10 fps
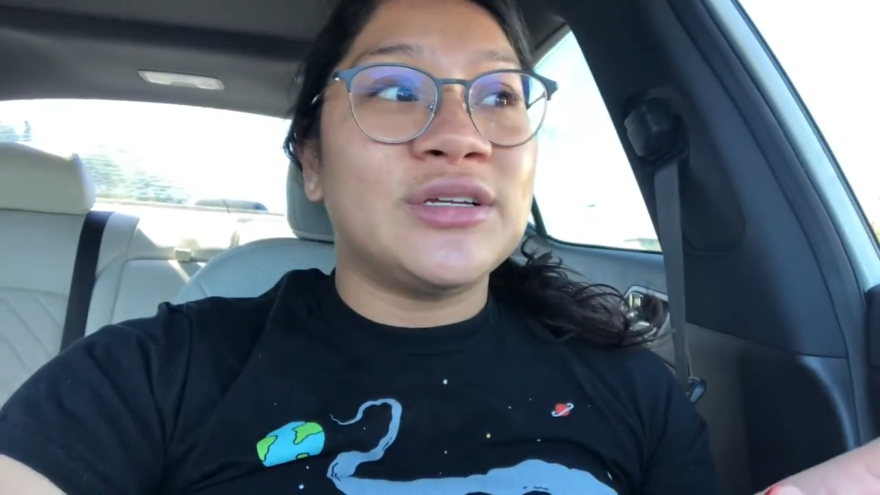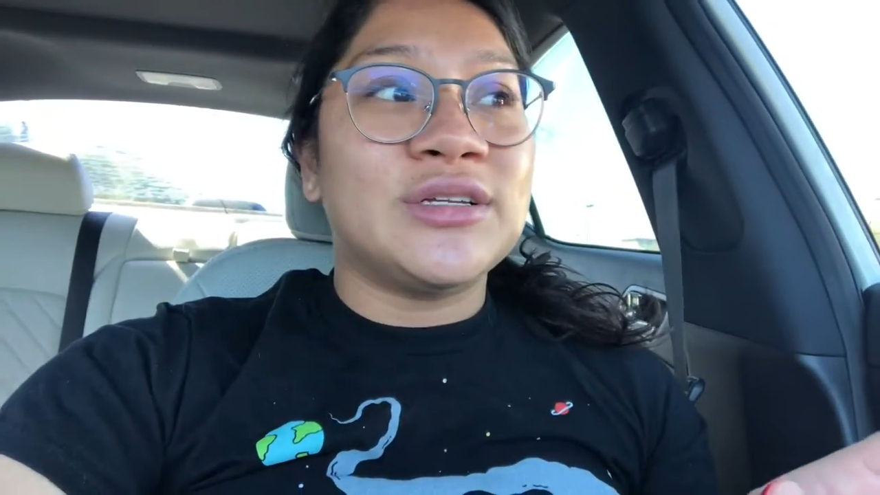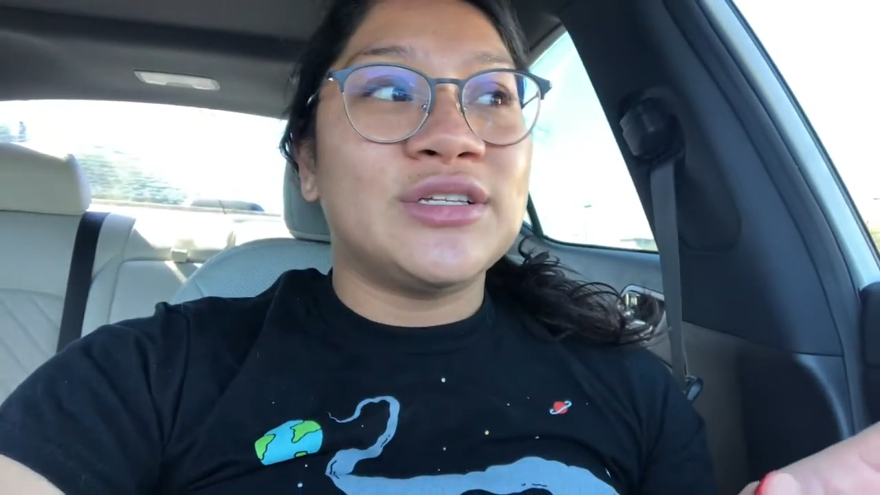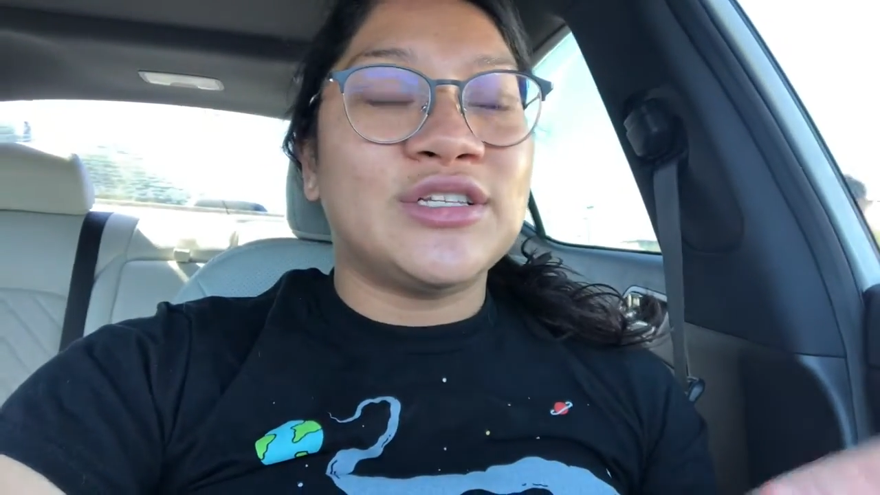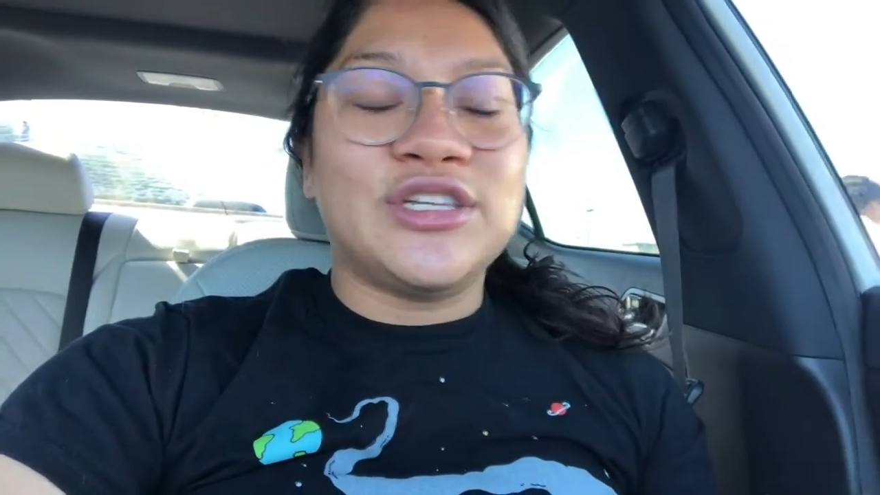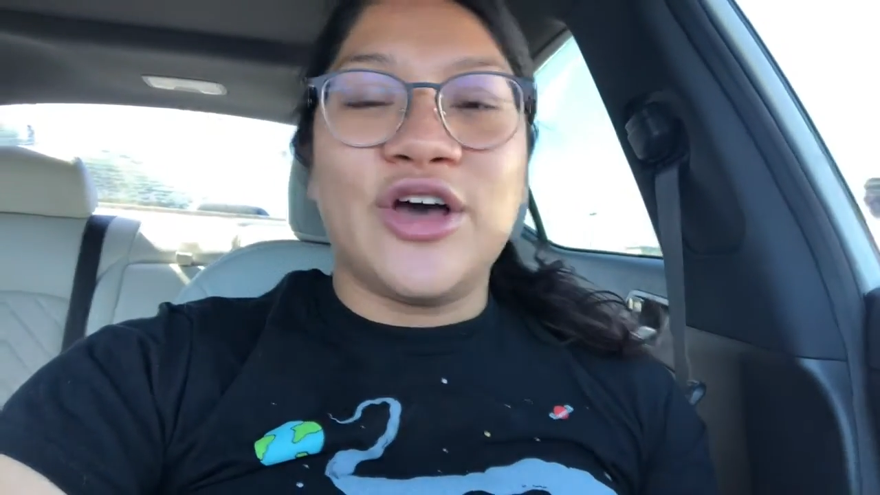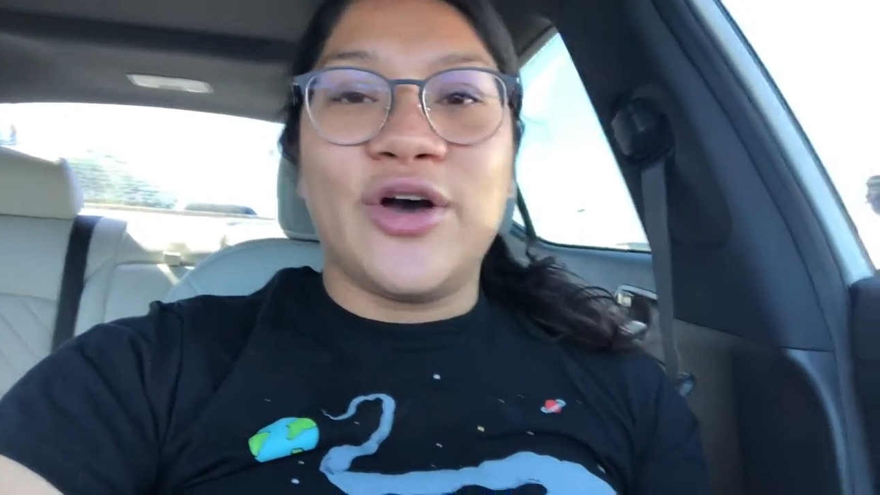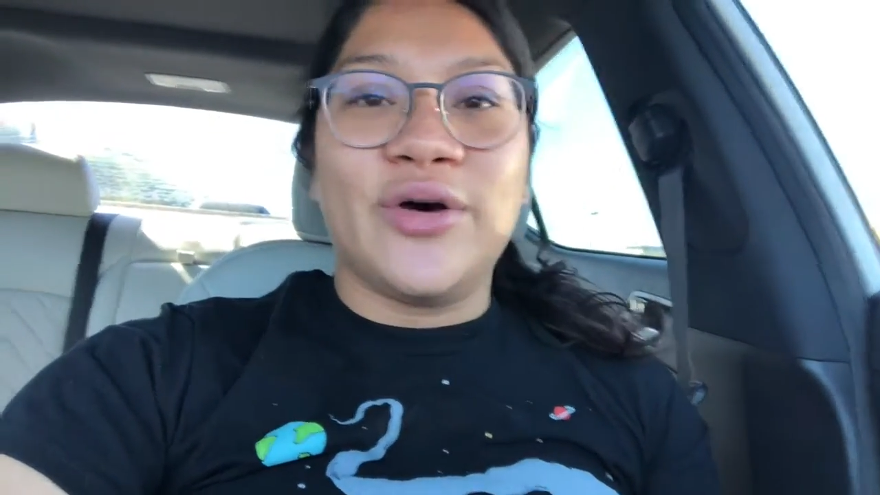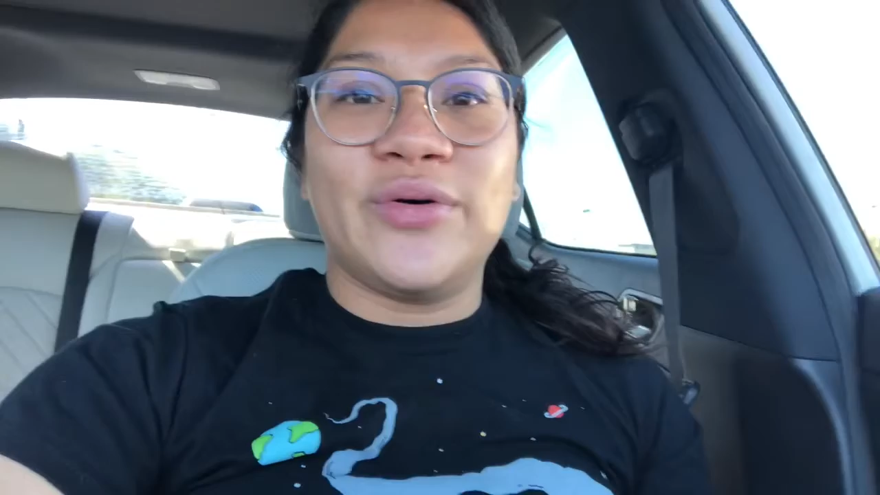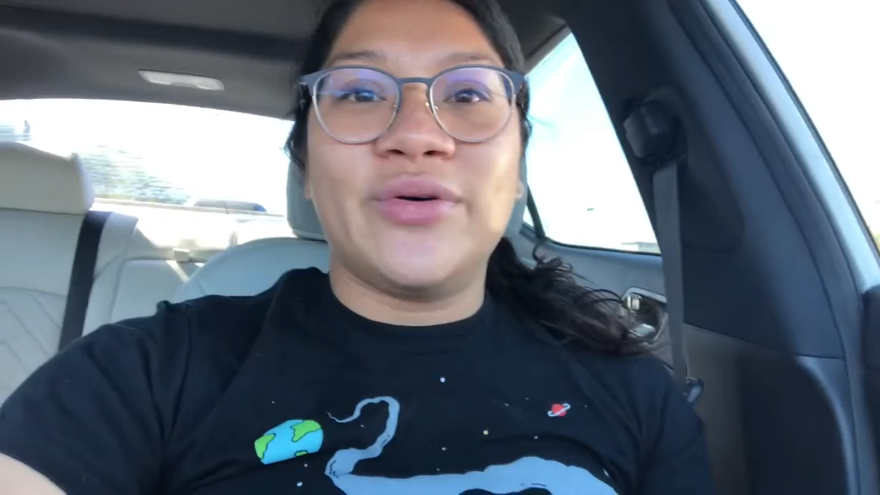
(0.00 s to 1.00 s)

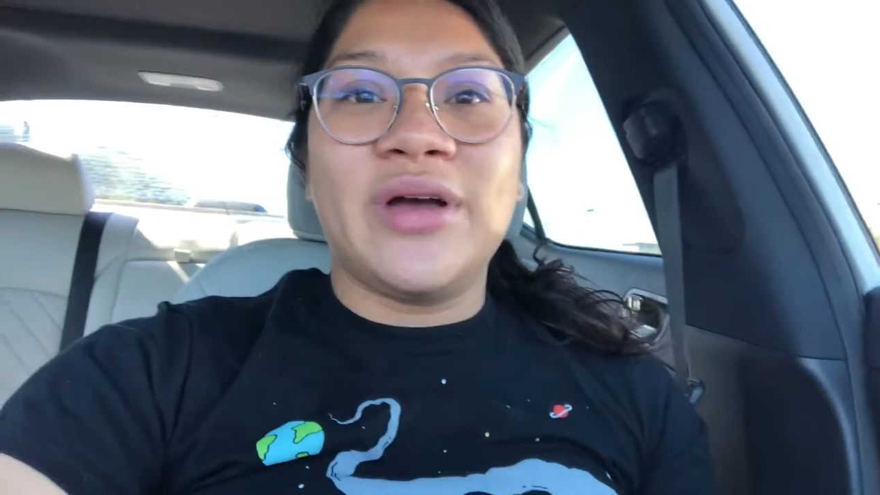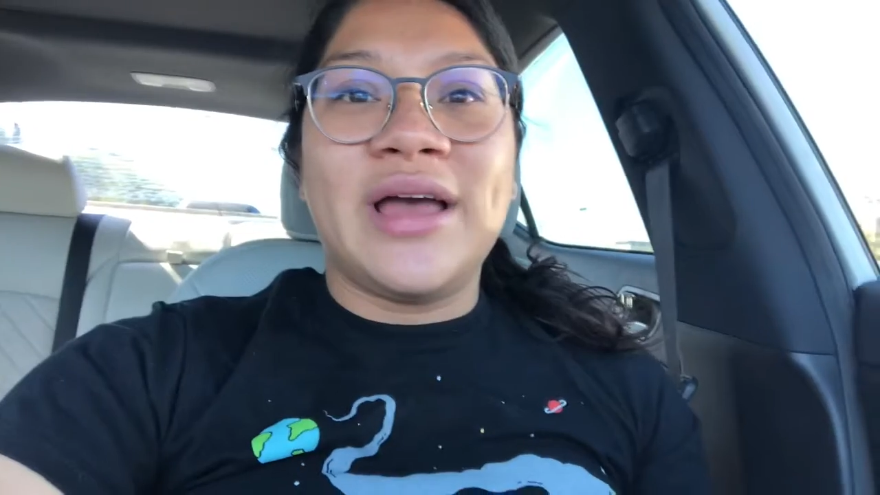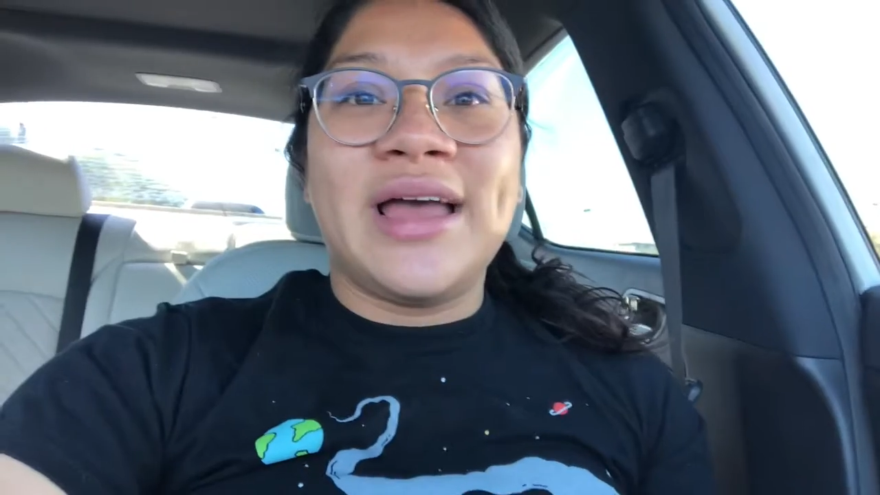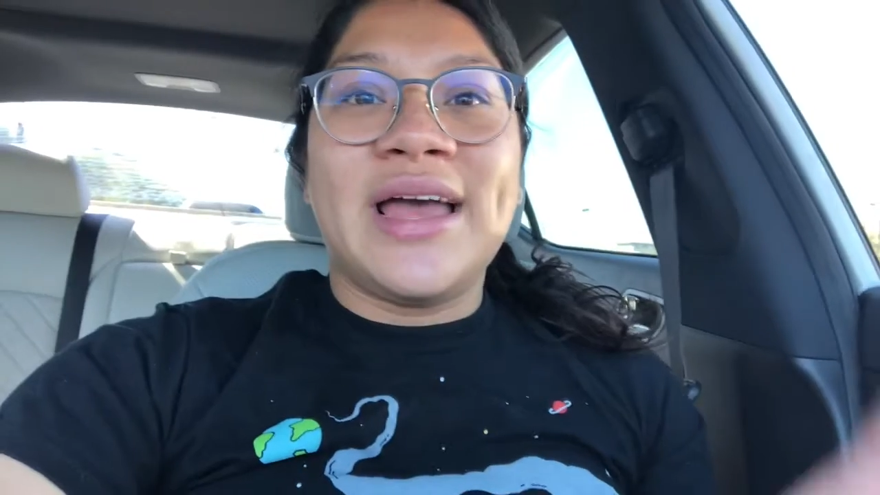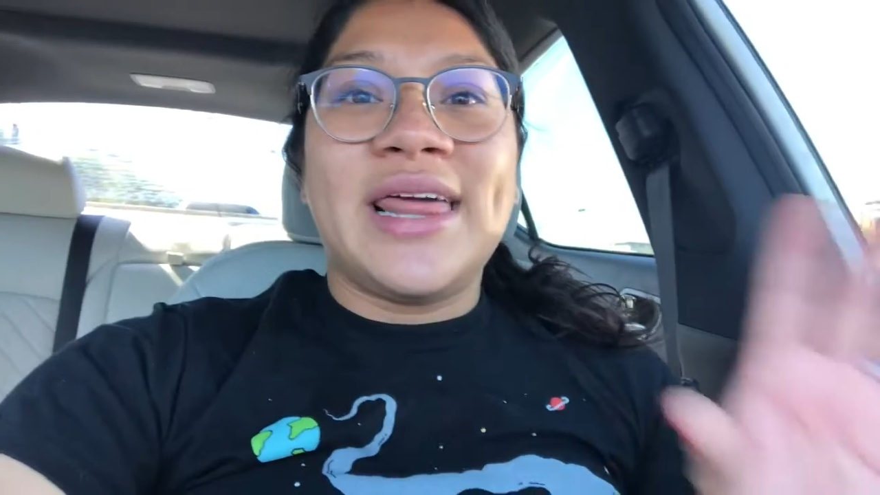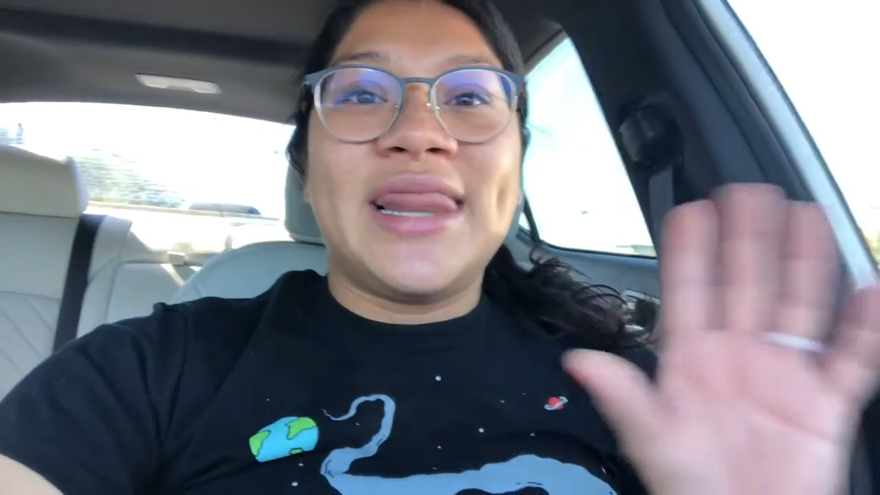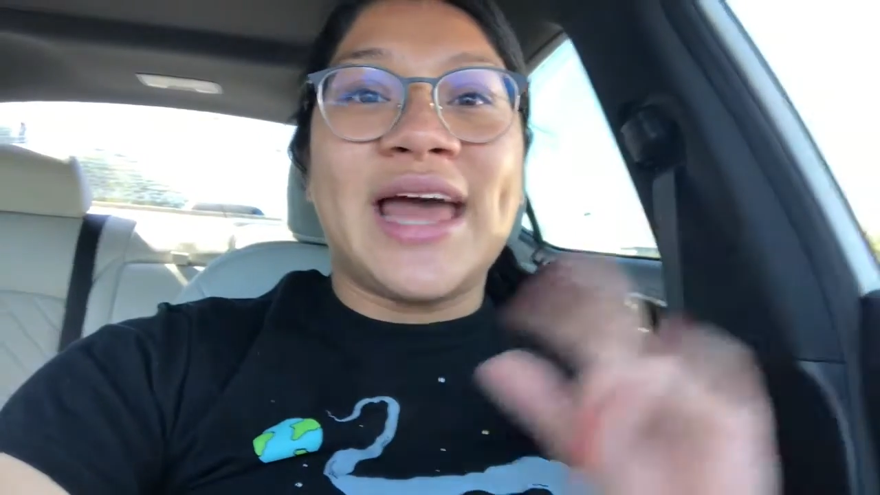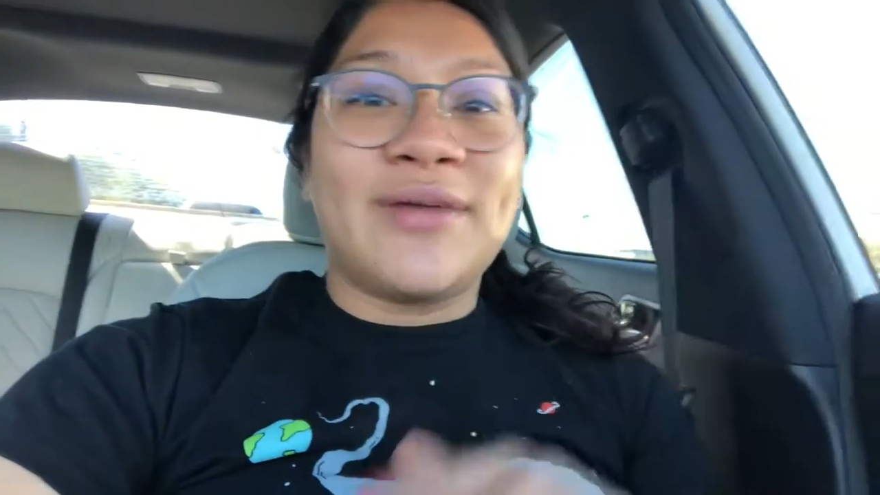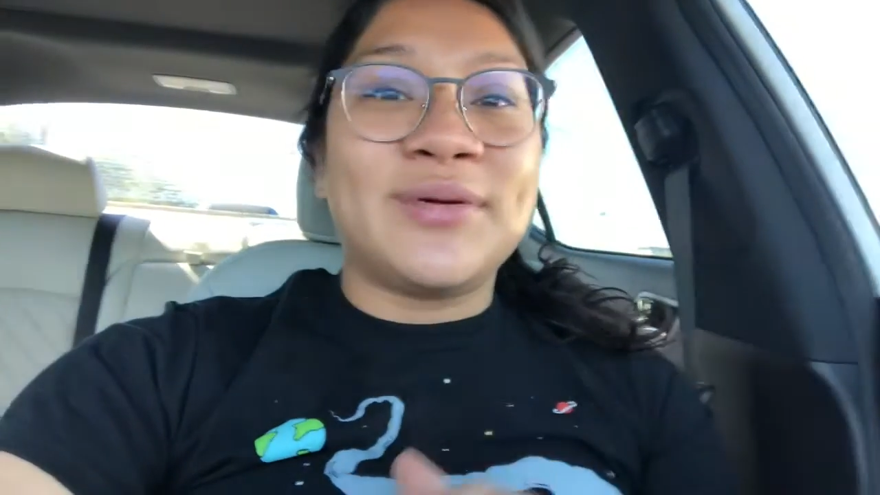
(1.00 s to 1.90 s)
So that